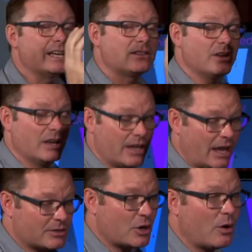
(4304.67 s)
had, uh,
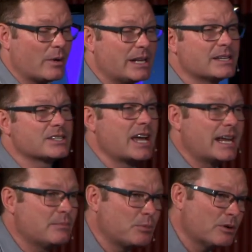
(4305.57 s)
has already
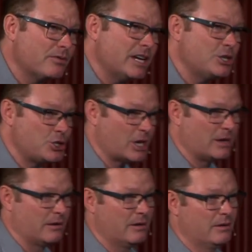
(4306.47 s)
assigned
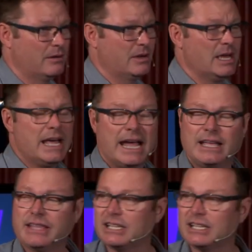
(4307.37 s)
provision. In